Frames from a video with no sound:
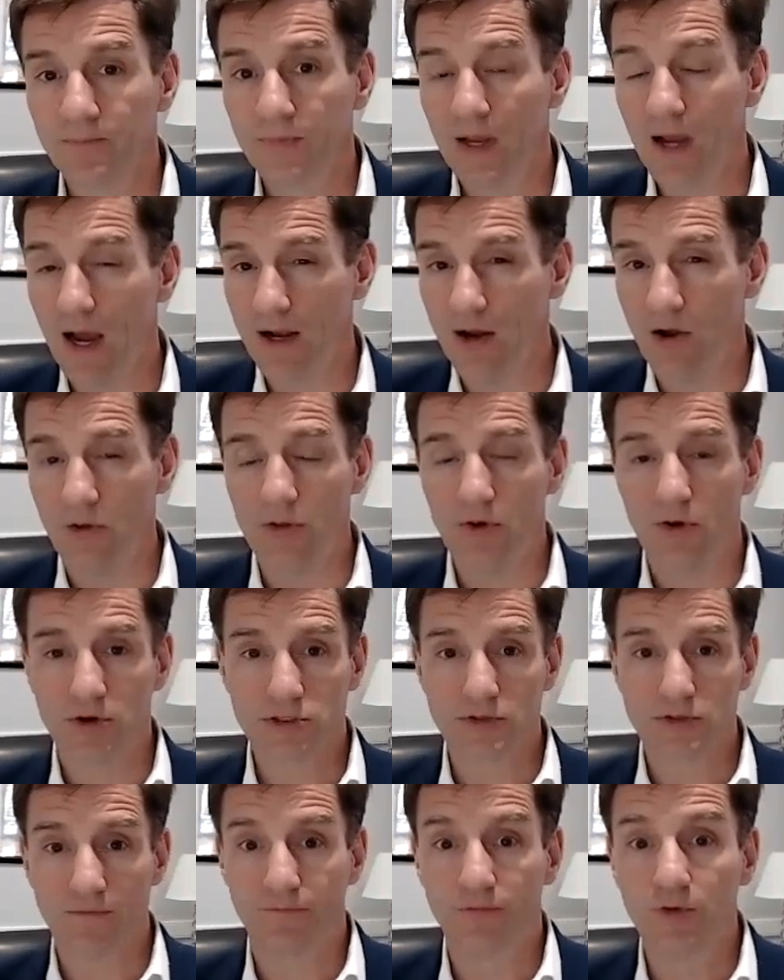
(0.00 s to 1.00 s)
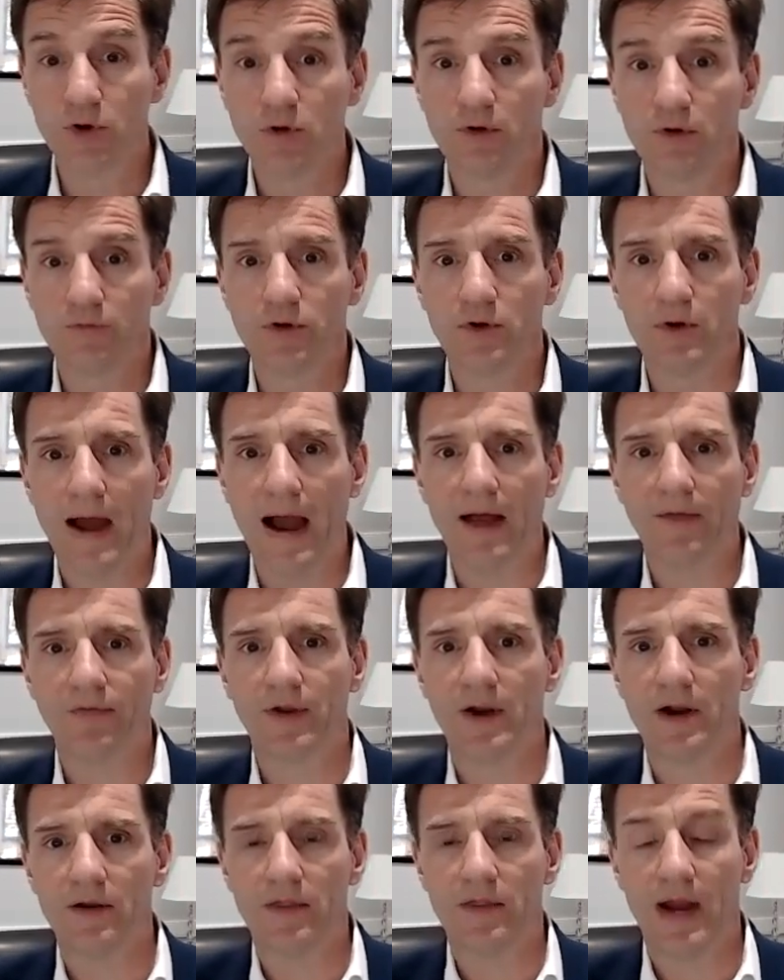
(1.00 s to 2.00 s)
I know there's a few of you out
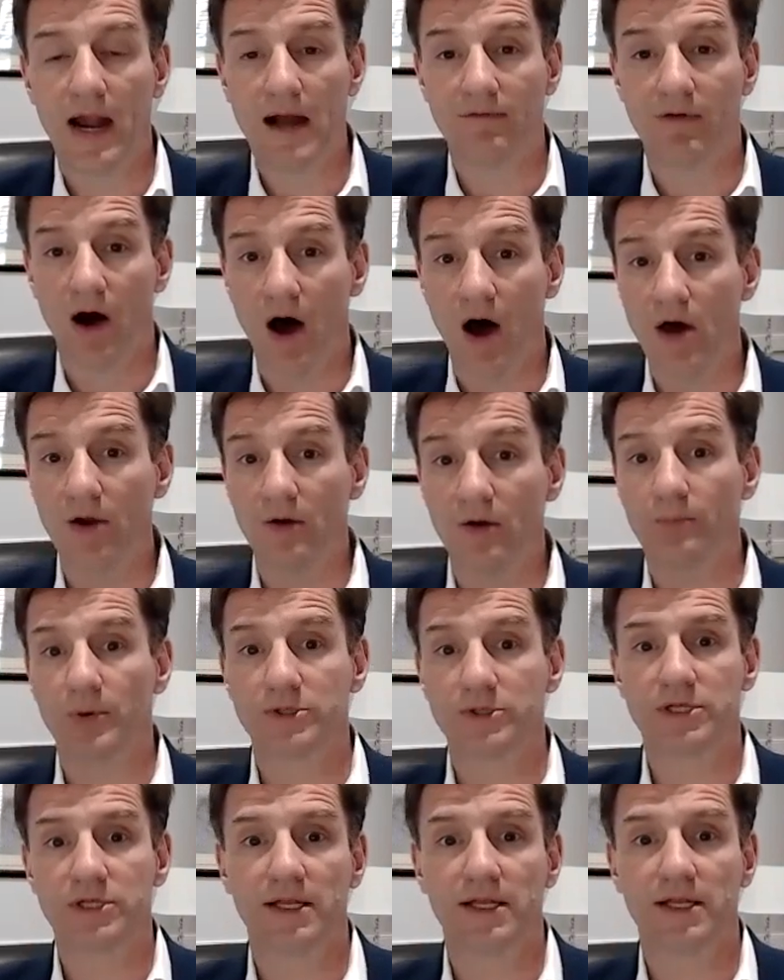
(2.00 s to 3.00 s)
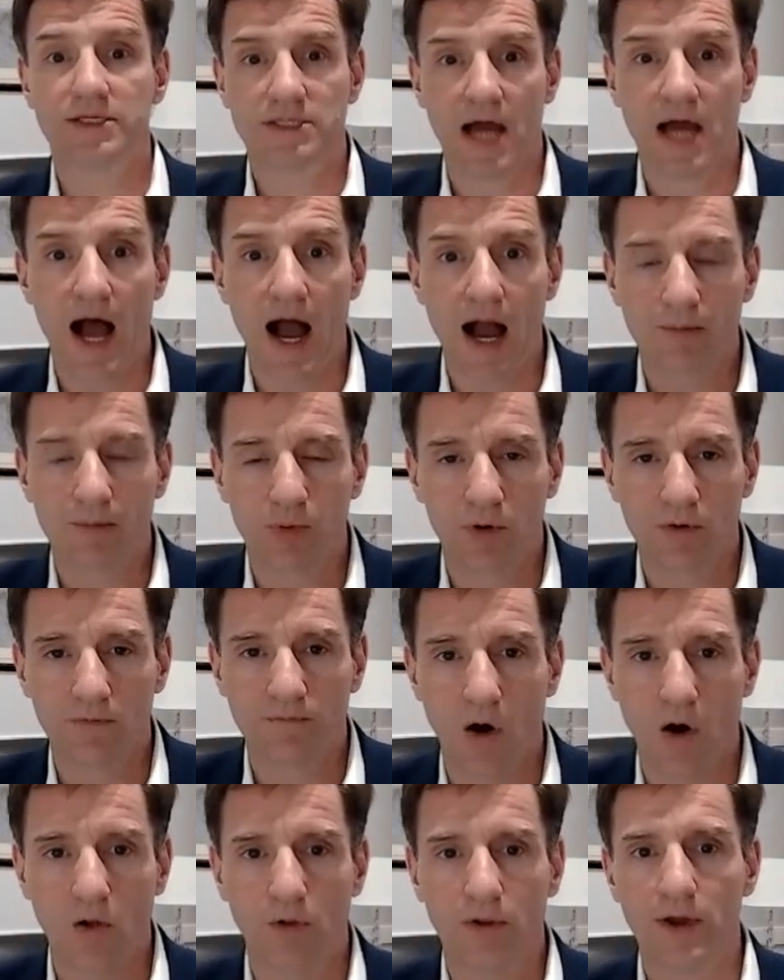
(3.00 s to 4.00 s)
there that have 100% stock
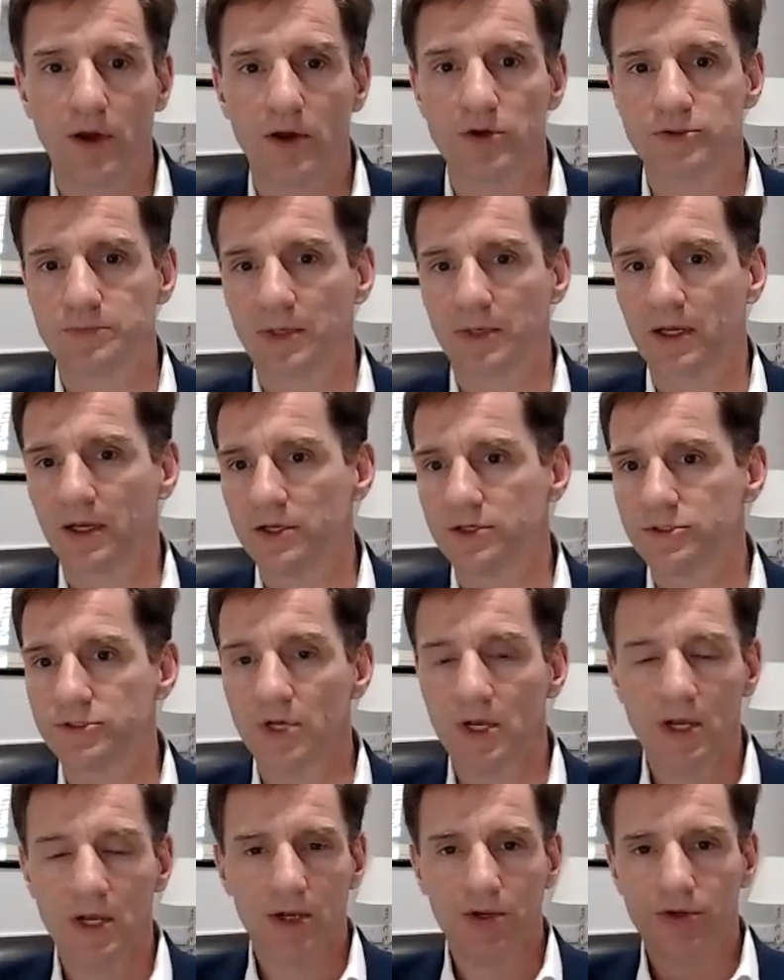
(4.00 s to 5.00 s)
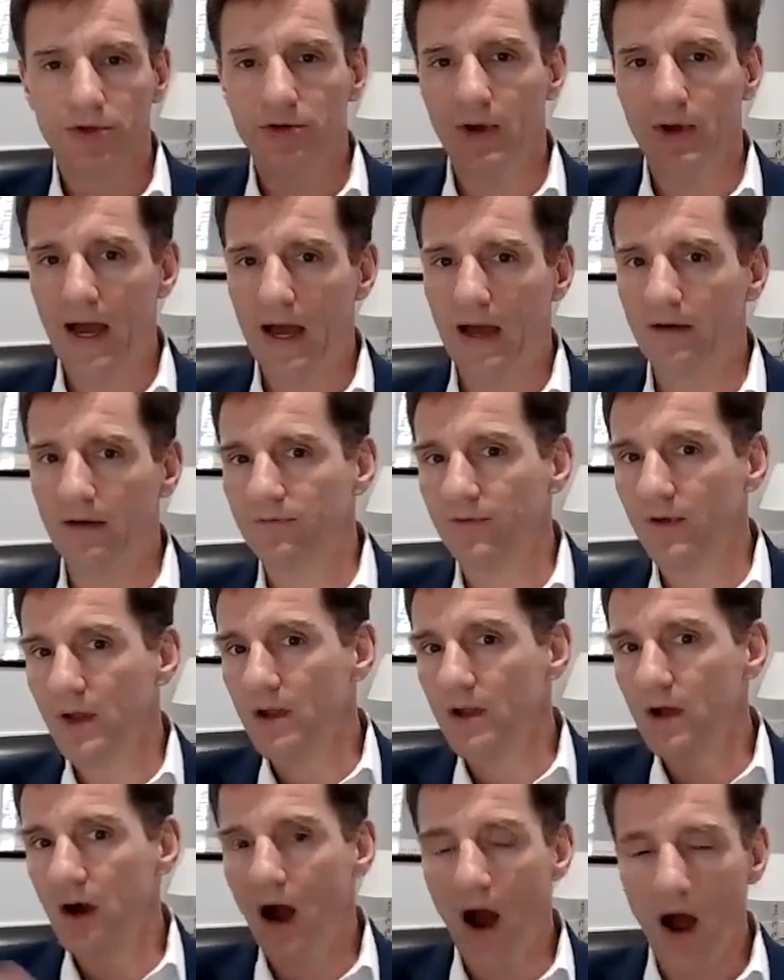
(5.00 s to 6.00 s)
portfolios because you have
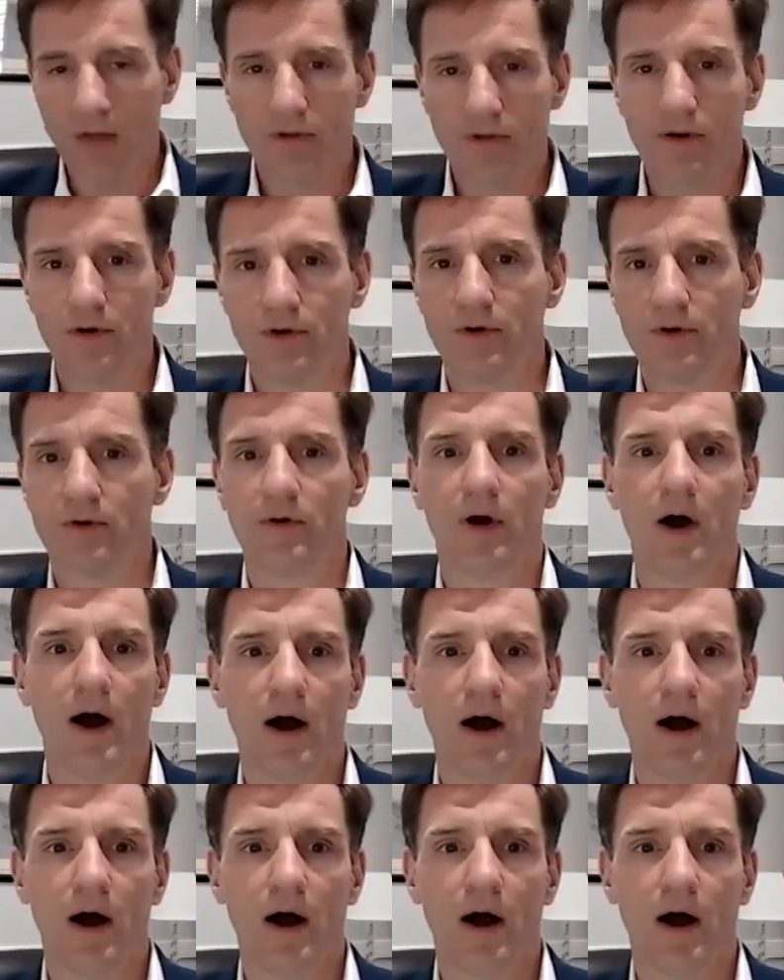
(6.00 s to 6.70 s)
other,